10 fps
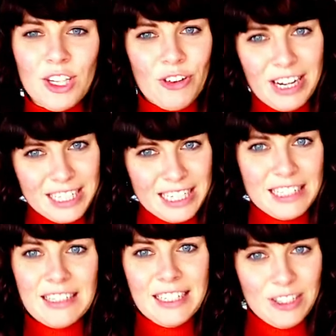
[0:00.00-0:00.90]

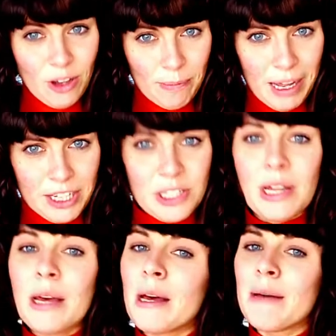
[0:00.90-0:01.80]
Granted, not much,
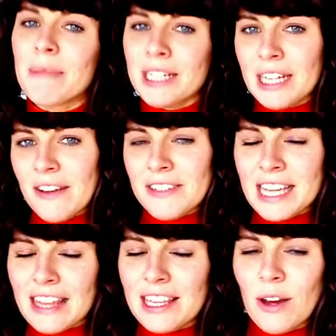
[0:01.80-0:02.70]
but enough to
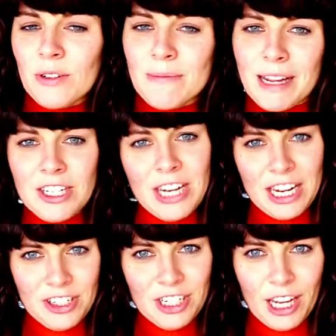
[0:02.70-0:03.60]
get the old
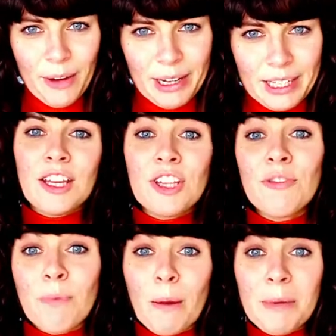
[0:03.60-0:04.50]
imagination going.
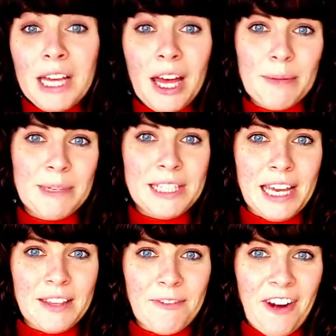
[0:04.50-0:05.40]
You've probably heard me
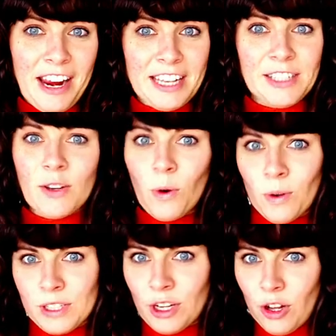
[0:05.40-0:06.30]
say the phrase
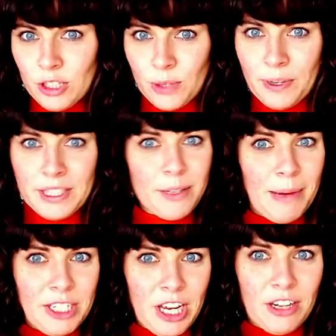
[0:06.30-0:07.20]
cause and consequence on
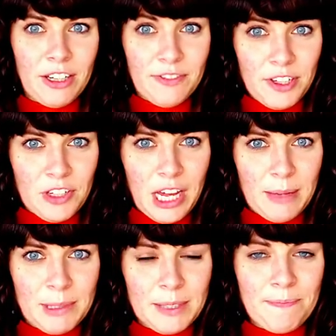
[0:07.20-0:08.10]
my channel a few
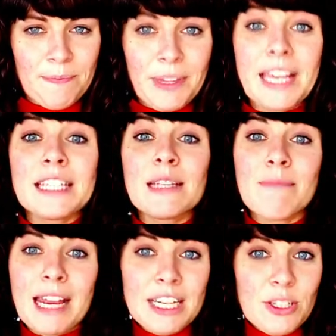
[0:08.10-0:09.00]
times. It's the
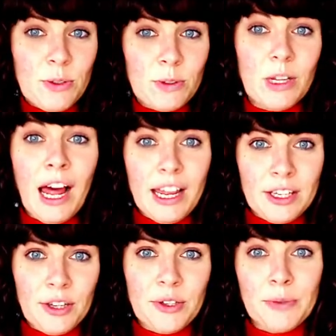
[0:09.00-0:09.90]
main tool I
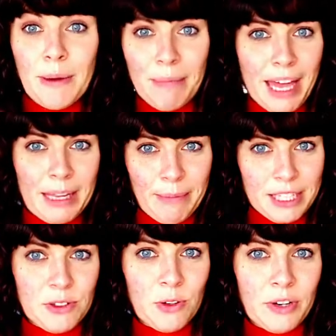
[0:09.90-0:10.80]
use when planning my
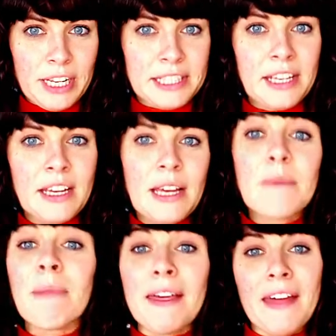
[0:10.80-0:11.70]
stories.
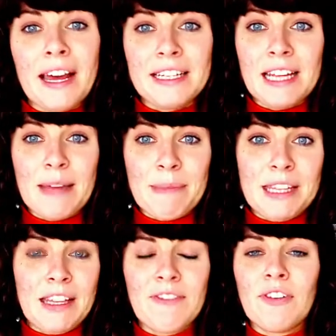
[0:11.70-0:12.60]
By that, I
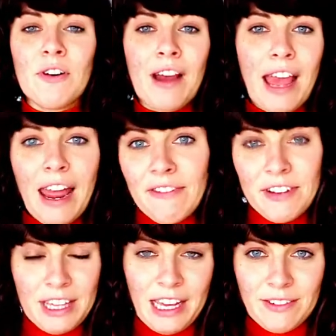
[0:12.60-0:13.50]
mean that for
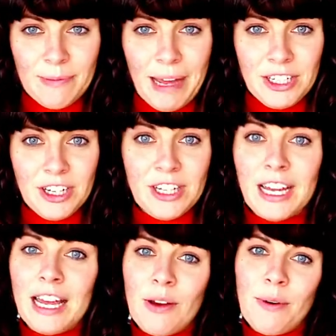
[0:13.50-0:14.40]
everything I've imagined,
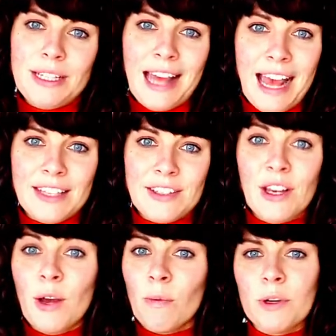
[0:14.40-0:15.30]
I always ask,
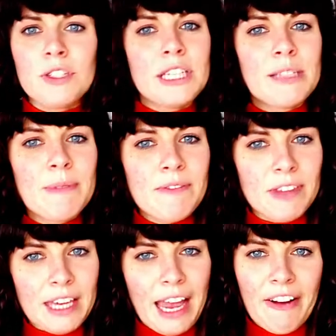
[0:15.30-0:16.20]
what does this mean for
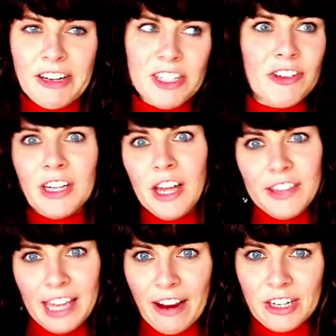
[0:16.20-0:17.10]
the character and
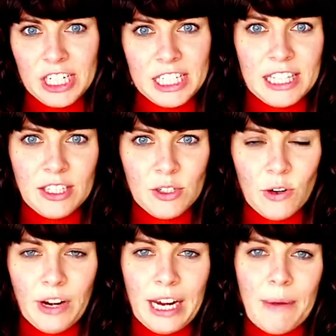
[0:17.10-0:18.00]
other characters in the
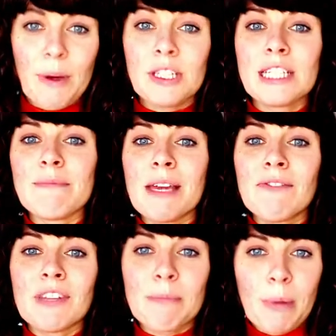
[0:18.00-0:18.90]
story? What does it mean
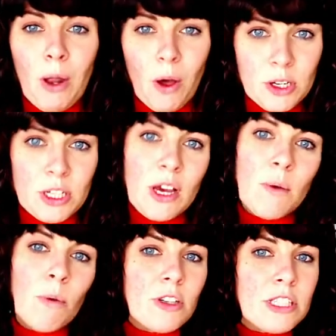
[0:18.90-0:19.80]
for the plot?
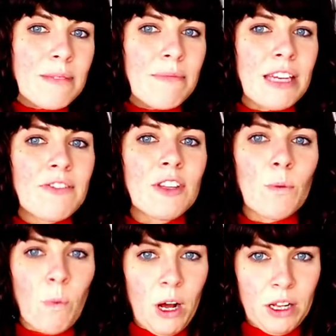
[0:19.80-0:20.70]
What does it mean for
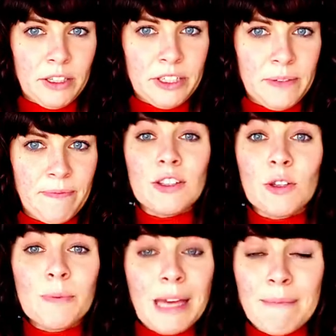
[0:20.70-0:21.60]
the world?
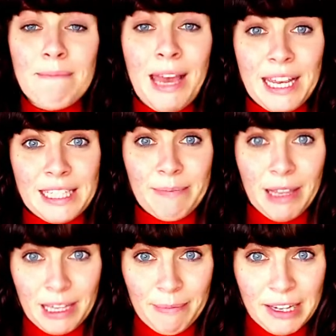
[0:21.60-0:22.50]
You'll be amazed
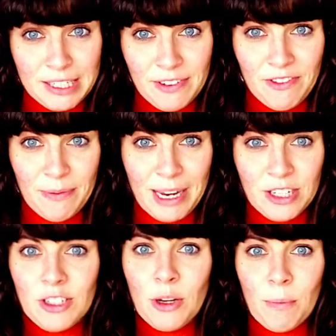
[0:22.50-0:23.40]
by the amount of
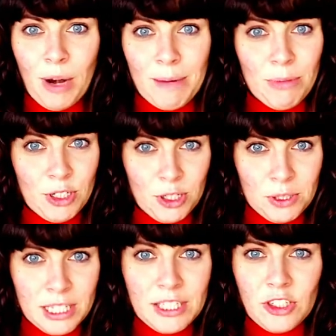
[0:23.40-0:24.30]
information your brain
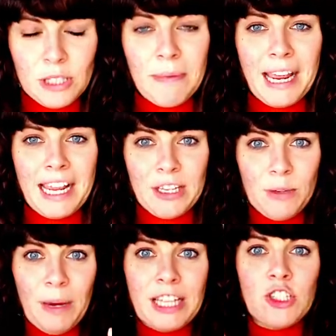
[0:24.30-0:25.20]
produces just by
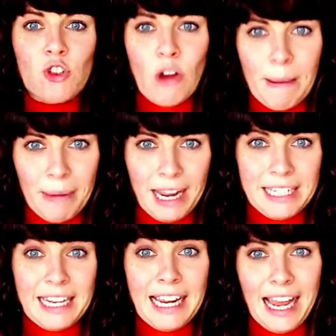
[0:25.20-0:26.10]
you
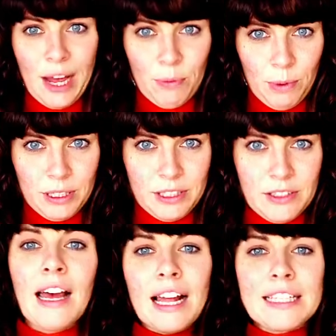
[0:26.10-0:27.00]
extrapolating
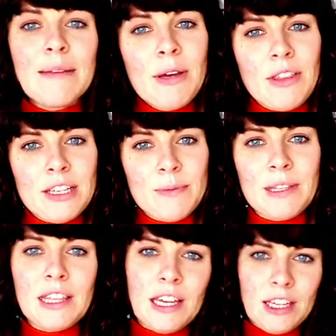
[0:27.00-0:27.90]
outwards. I'll demo this
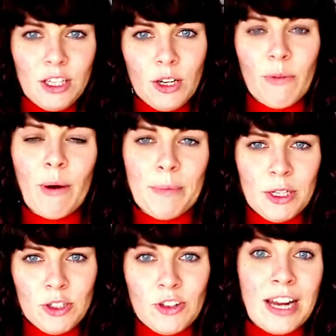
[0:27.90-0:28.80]
with the young woman
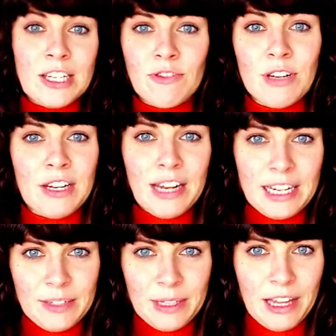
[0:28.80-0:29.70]
who's trying to
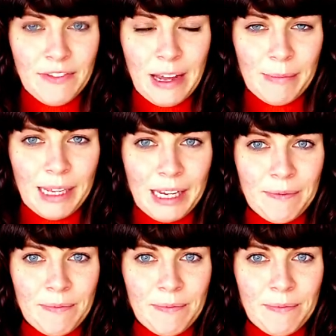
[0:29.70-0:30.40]
reunite with her family.